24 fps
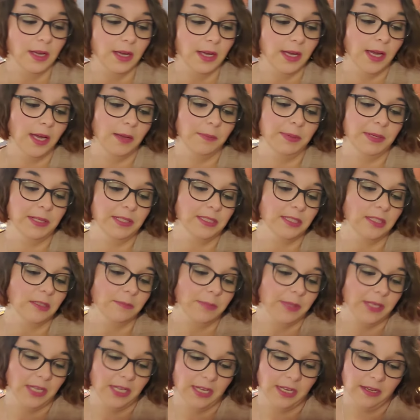I picked up
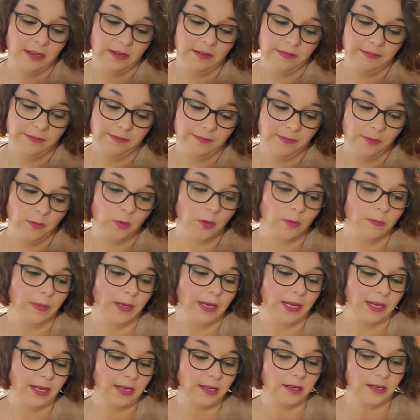a four
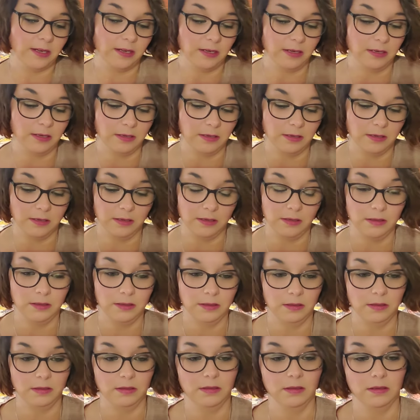pack
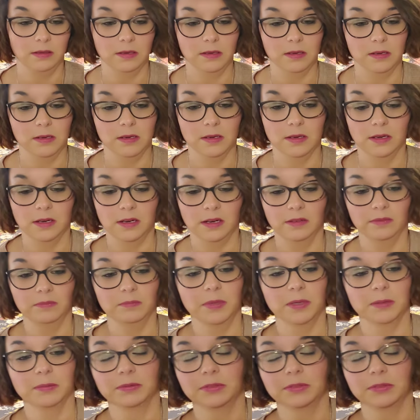of bubble